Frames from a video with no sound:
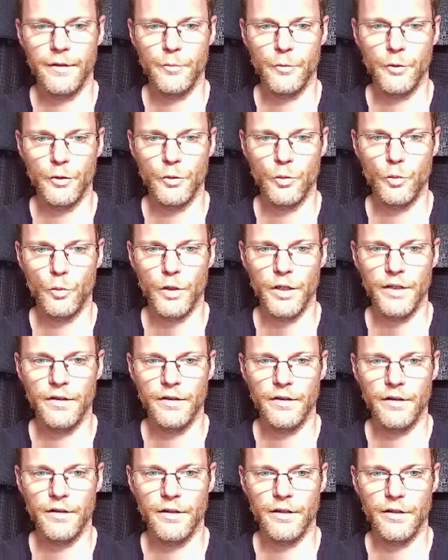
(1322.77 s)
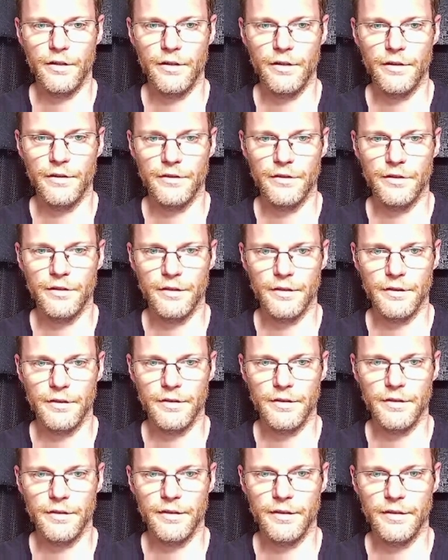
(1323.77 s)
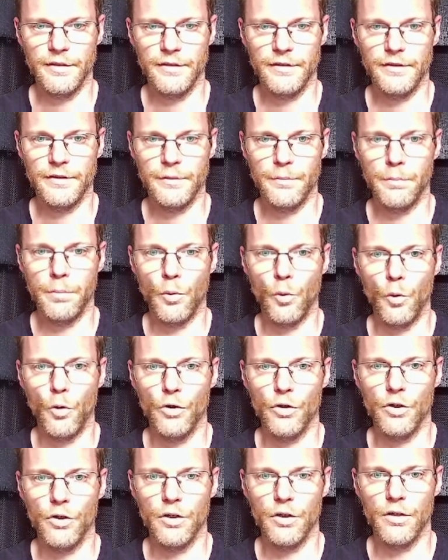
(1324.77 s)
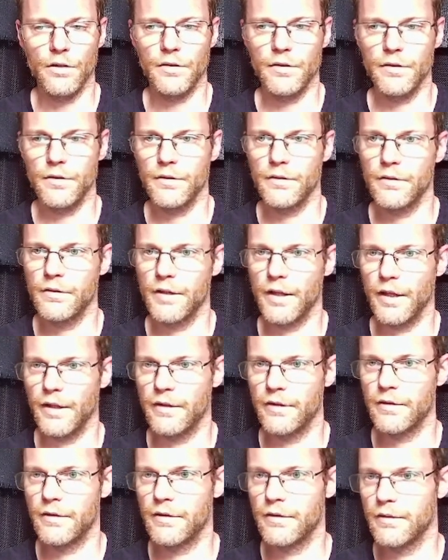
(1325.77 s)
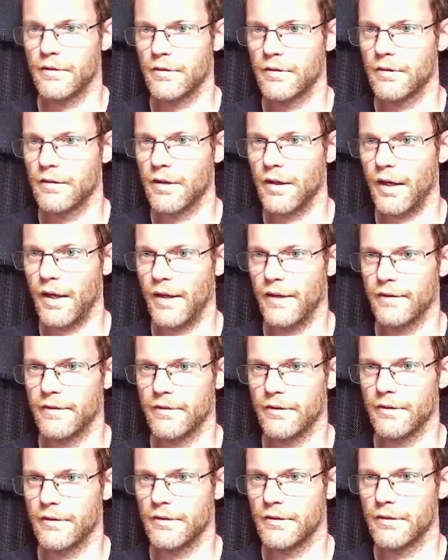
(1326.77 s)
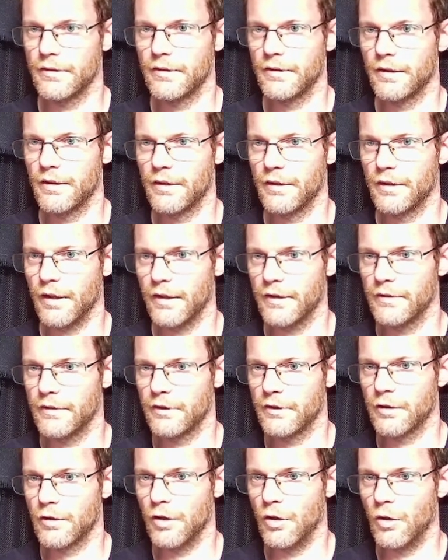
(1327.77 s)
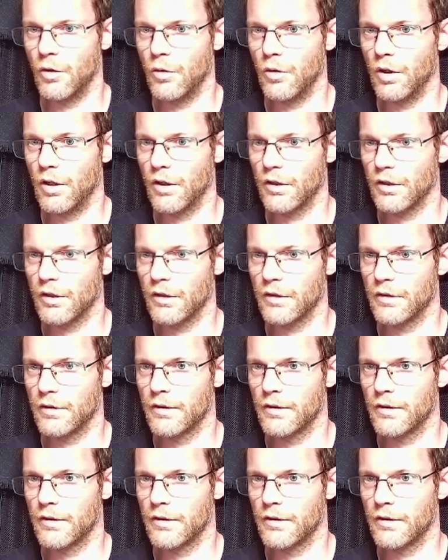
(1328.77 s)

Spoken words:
between there is this border that has a nice glow on it,